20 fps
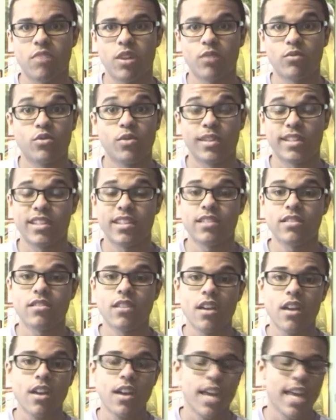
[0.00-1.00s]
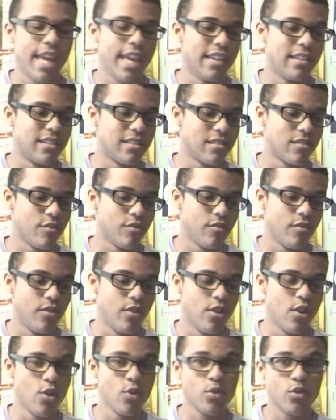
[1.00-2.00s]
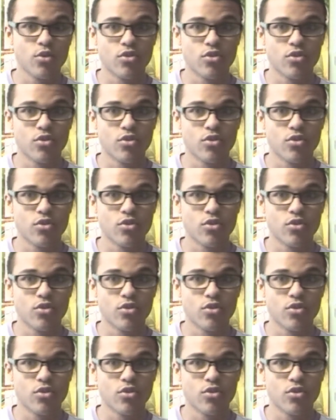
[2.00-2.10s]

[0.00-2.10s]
well, to exist, is no